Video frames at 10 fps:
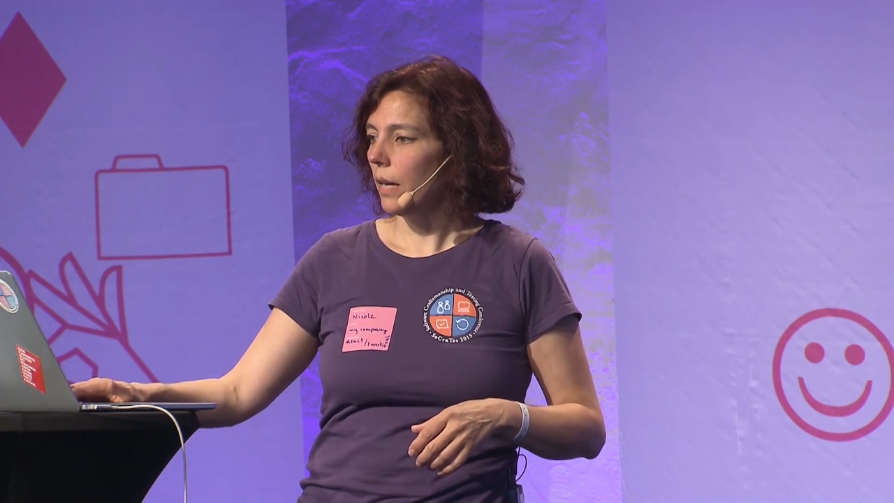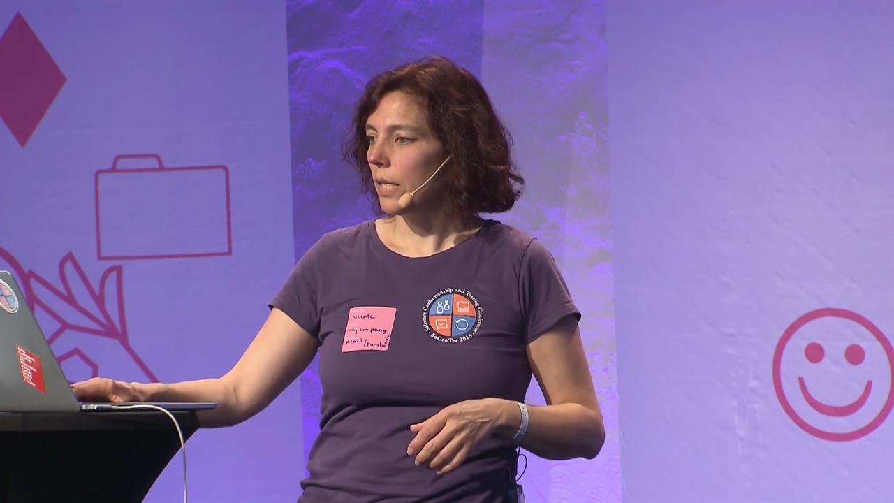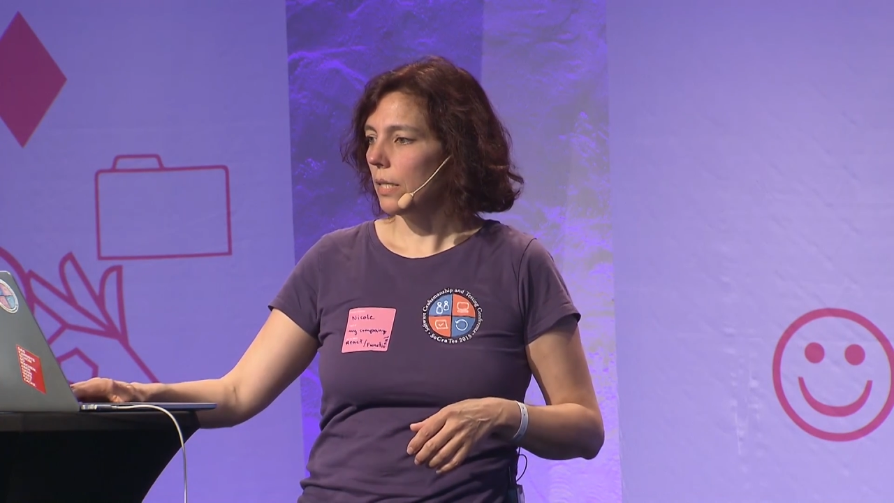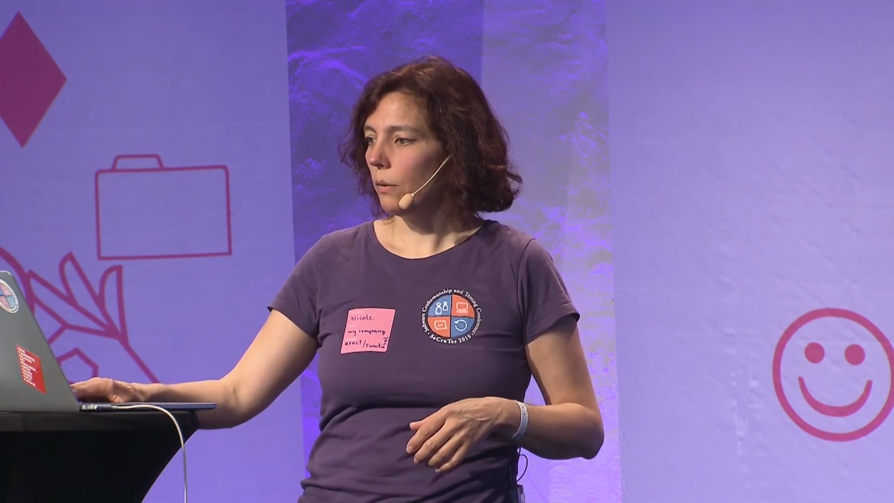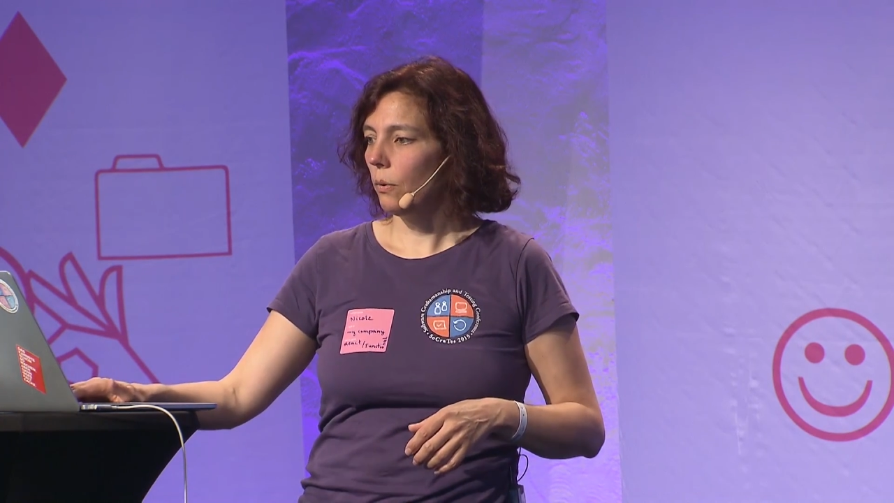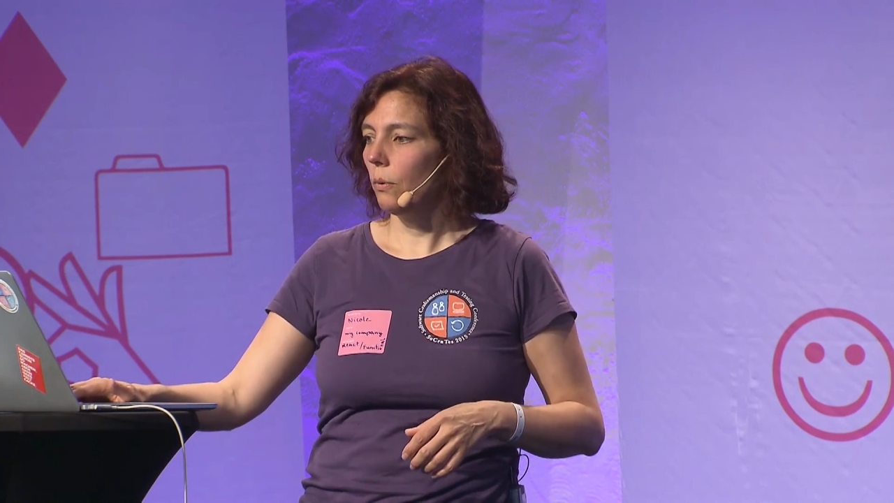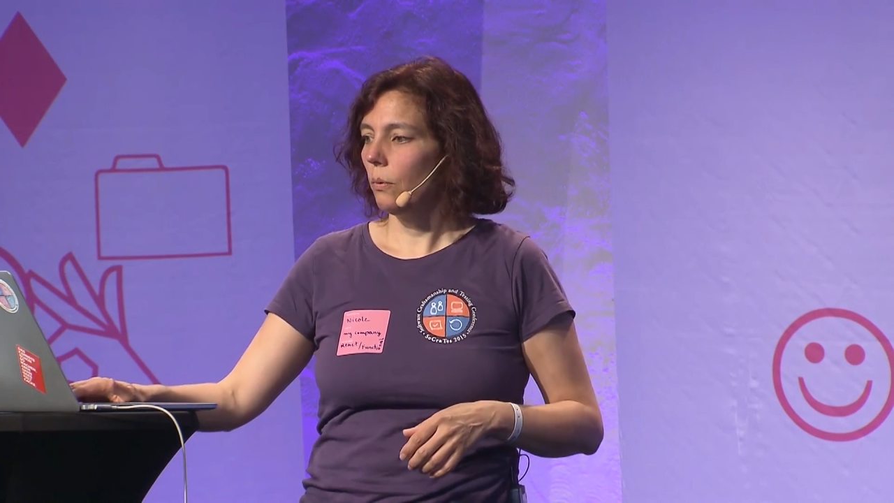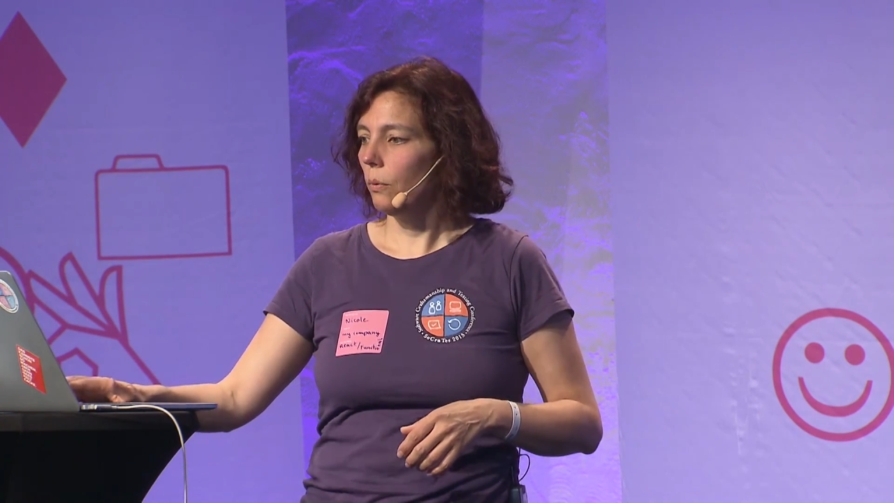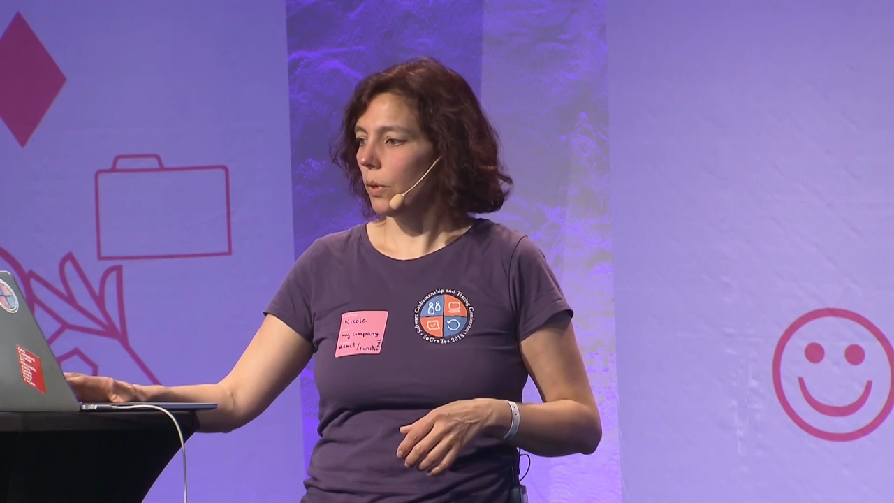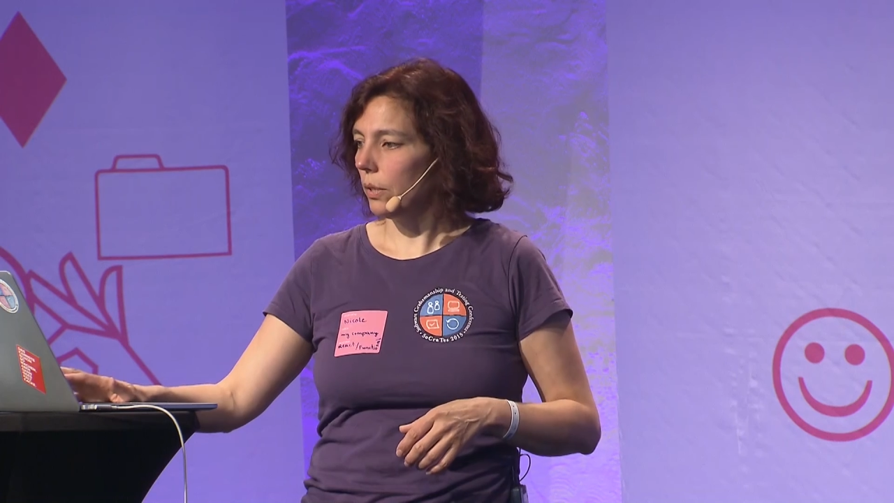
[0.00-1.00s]
So,
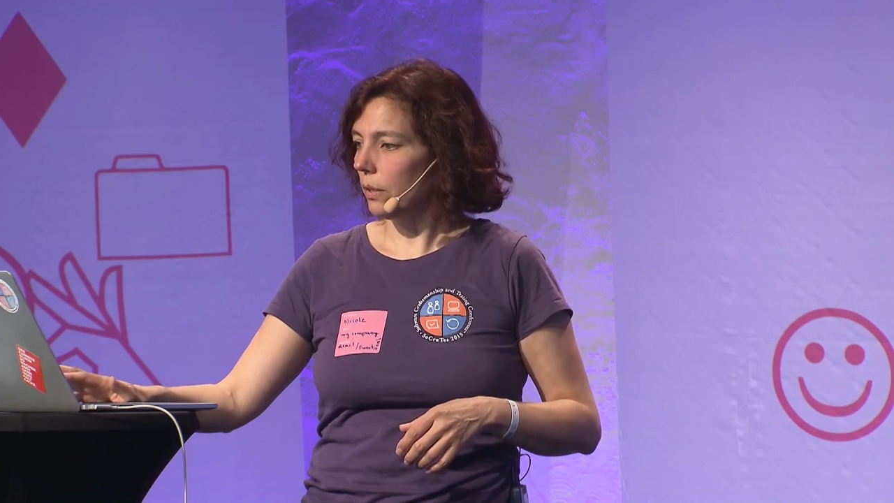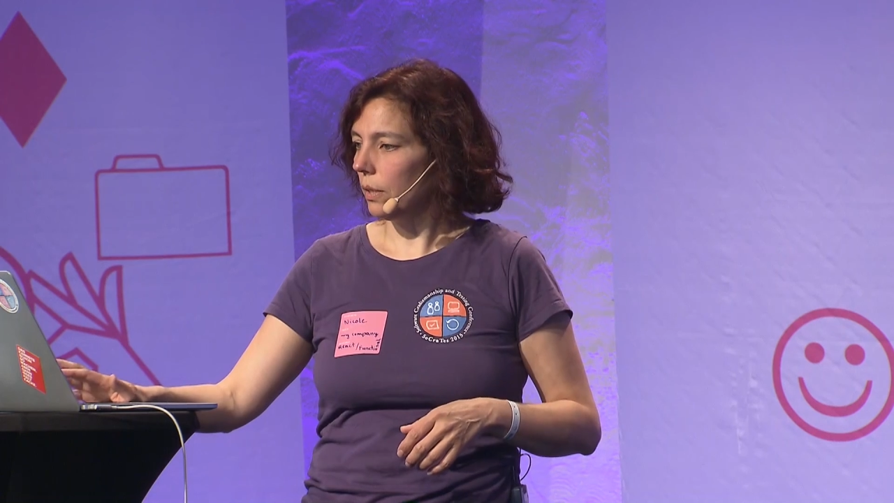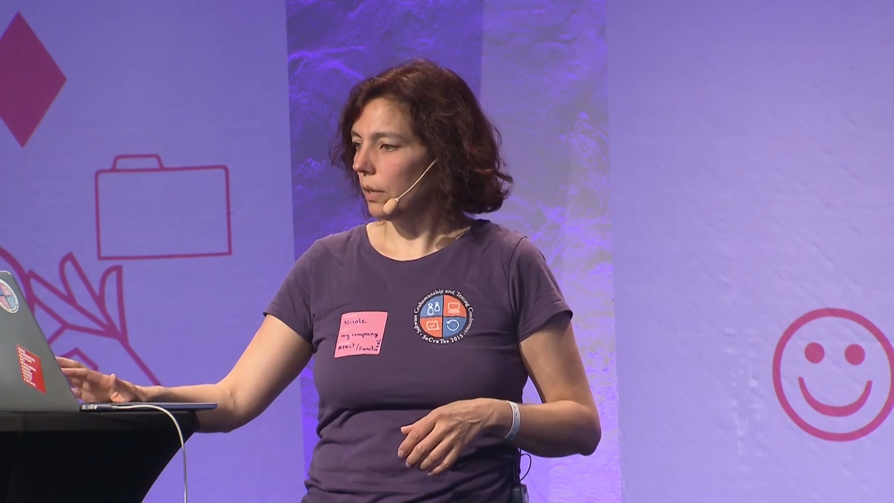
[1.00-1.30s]
what did